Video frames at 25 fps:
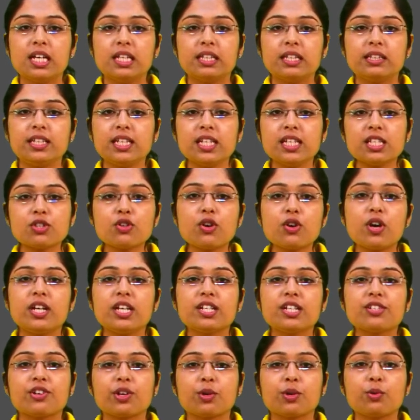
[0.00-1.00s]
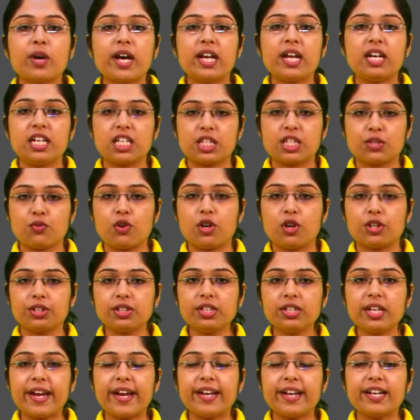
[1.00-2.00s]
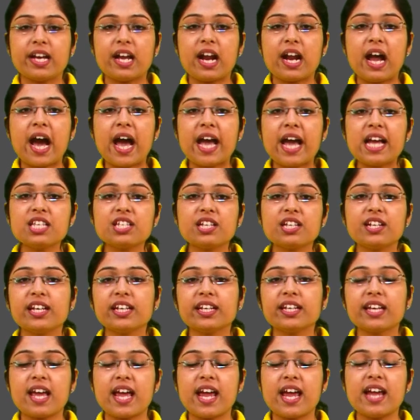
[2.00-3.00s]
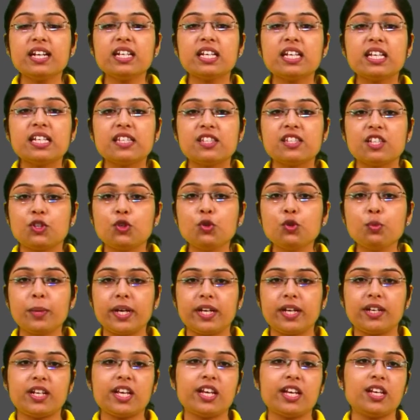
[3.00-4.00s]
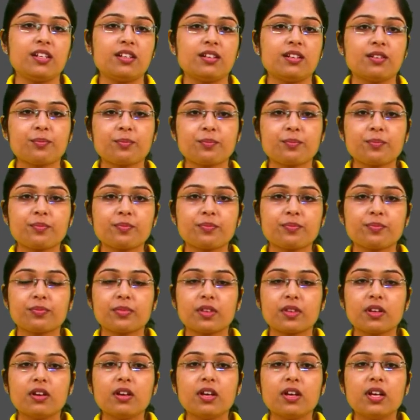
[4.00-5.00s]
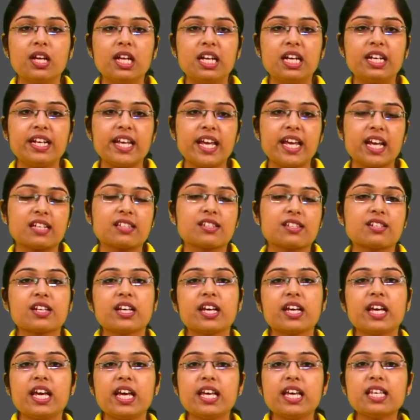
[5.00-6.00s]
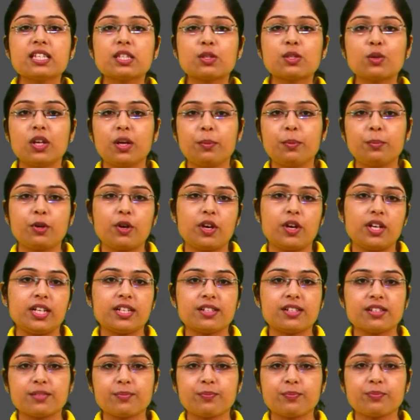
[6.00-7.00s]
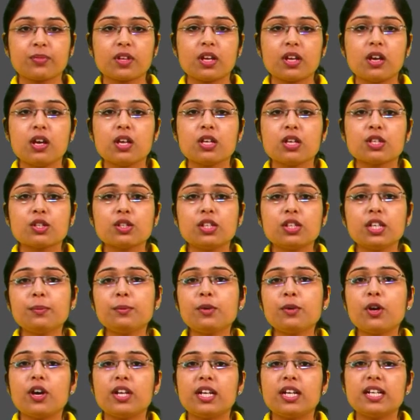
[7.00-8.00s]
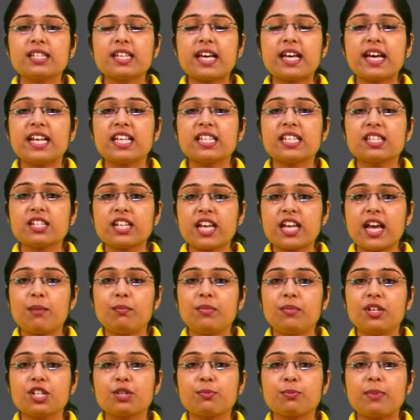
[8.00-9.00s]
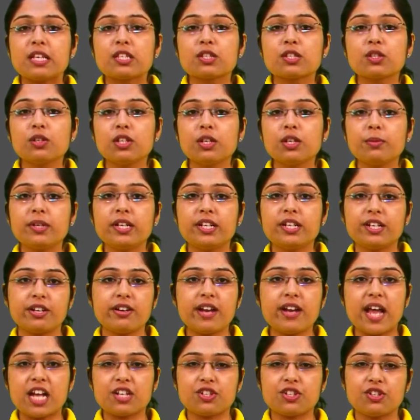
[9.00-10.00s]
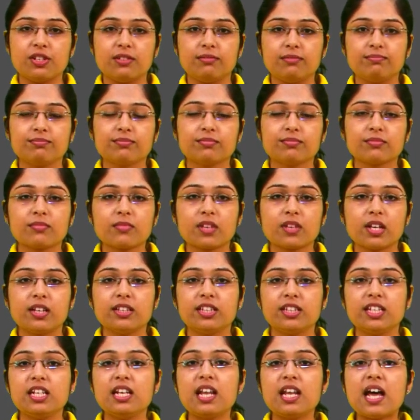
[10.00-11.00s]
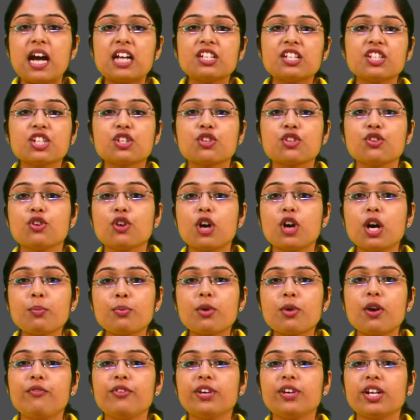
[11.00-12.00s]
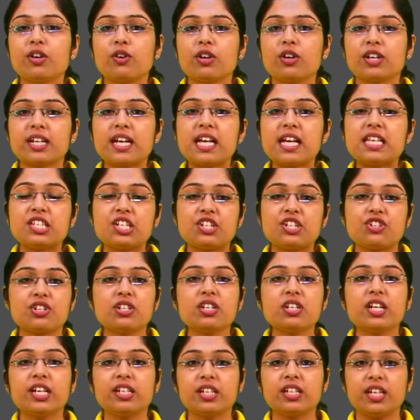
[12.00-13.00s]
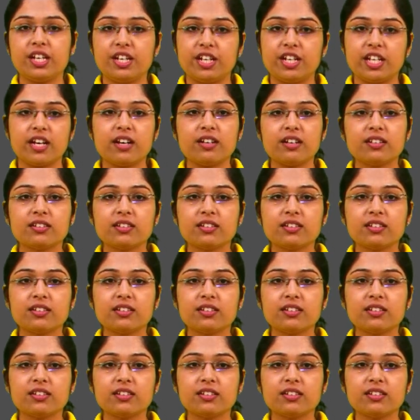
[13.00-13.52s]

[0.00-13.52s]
These toilets require less water and are hygienic and easy to maintain. Next is Sulabh toilets. Sulabh toilets are established by Sulabh International, the largest non-profit organization in India.